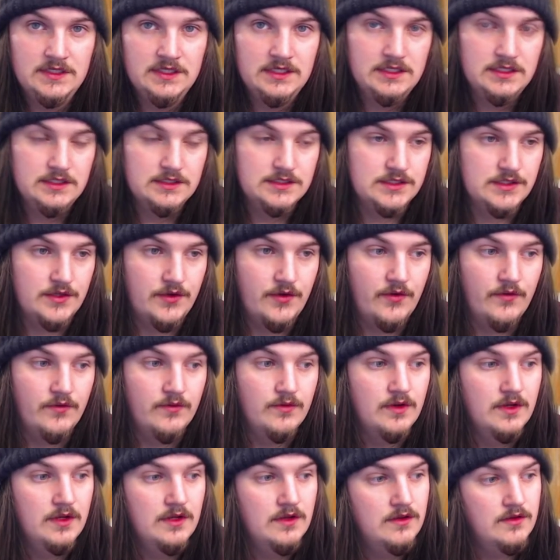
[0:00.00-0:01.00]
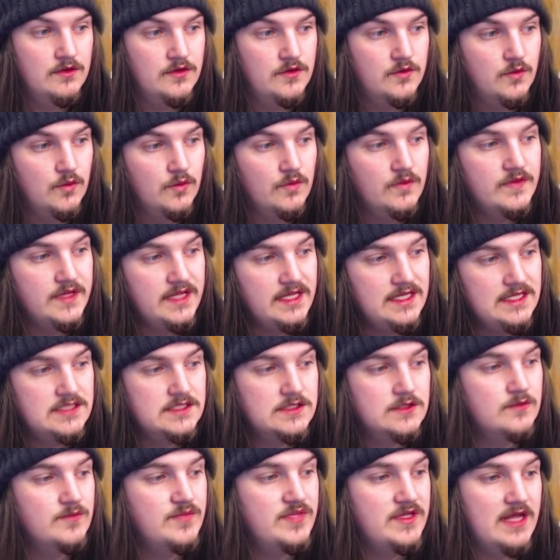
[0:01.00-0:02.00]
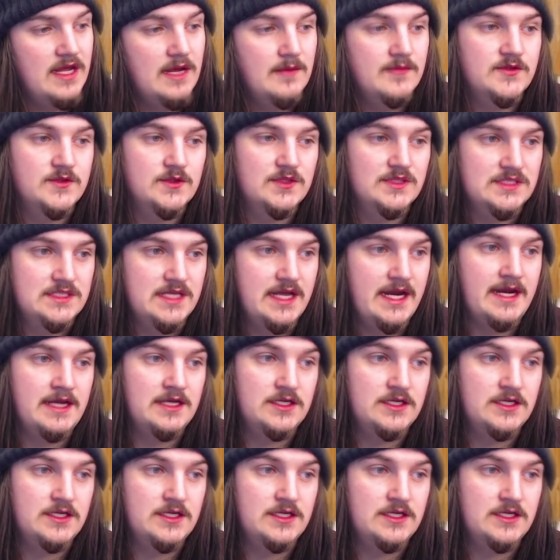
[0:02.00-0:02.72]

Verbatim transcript: So you'll need to be able to attack